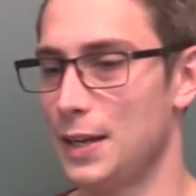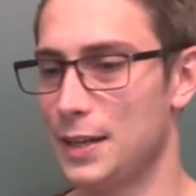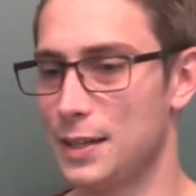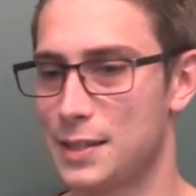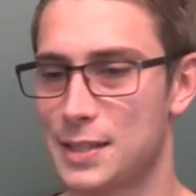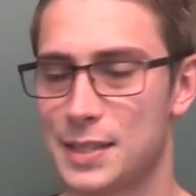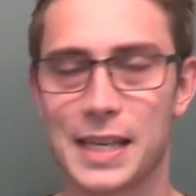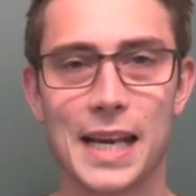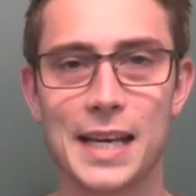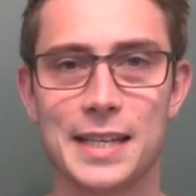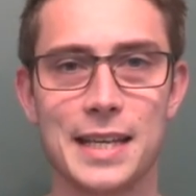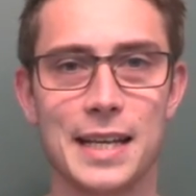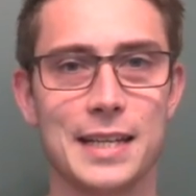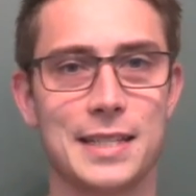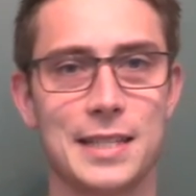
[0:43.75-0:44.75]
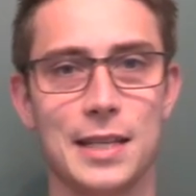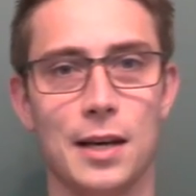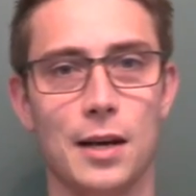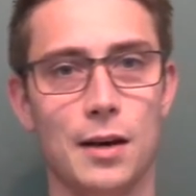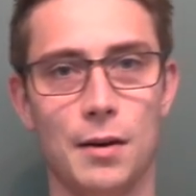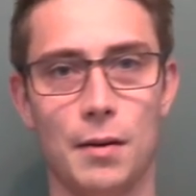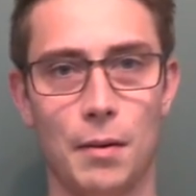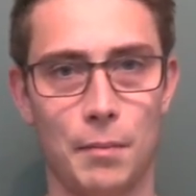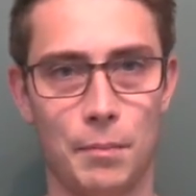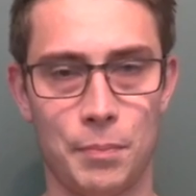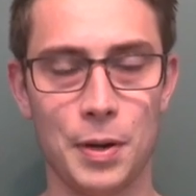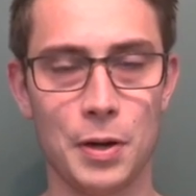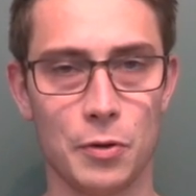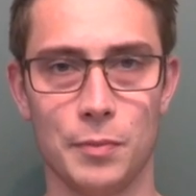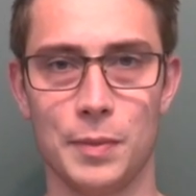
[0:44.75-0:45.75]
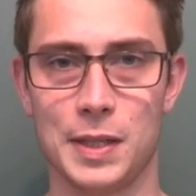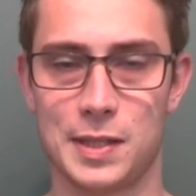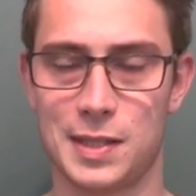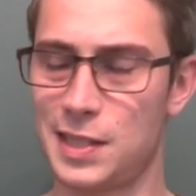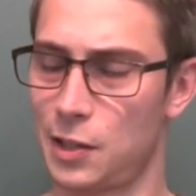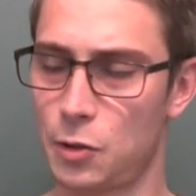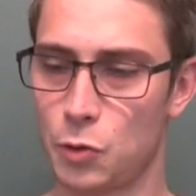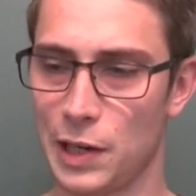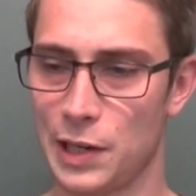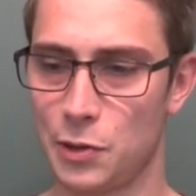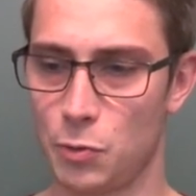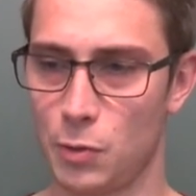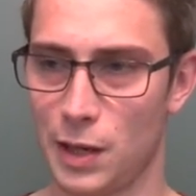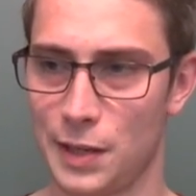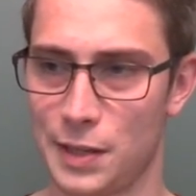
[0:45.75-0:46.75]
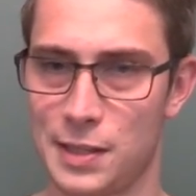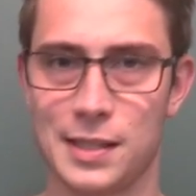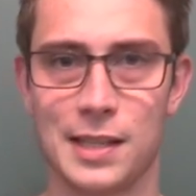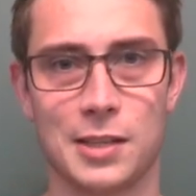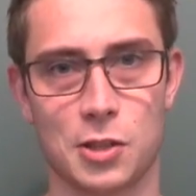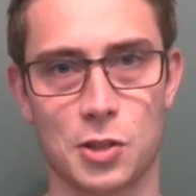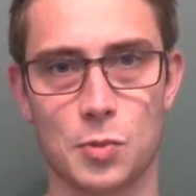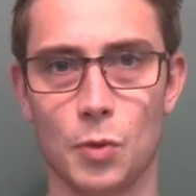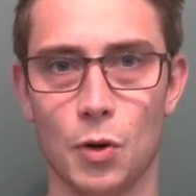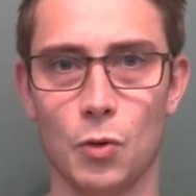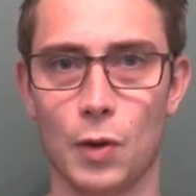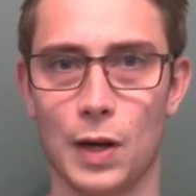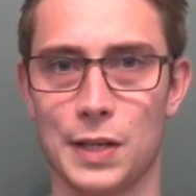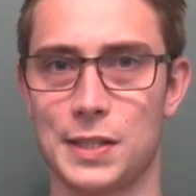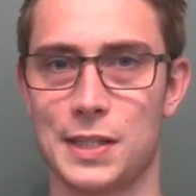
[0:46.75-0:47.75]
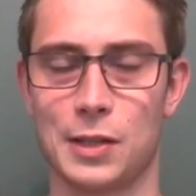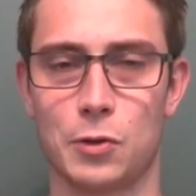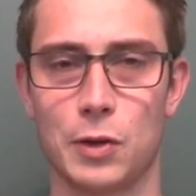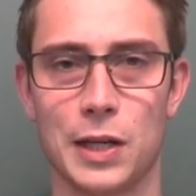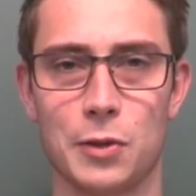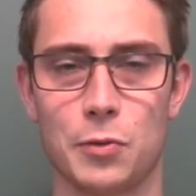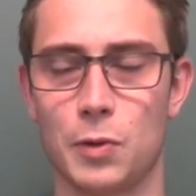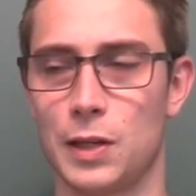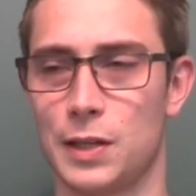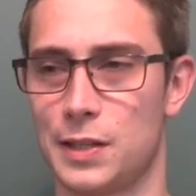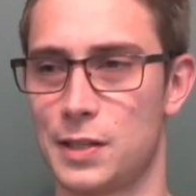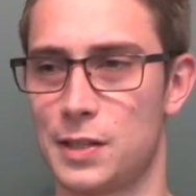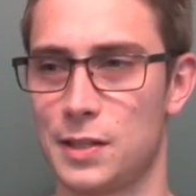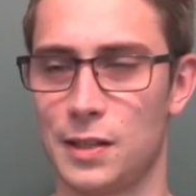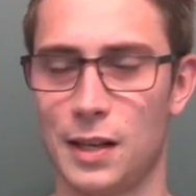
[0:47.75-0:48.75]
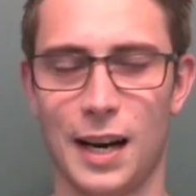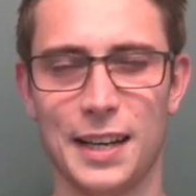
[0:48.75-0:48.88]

It's said that uh, pyramids, the great ones, not the small ones, the great ones.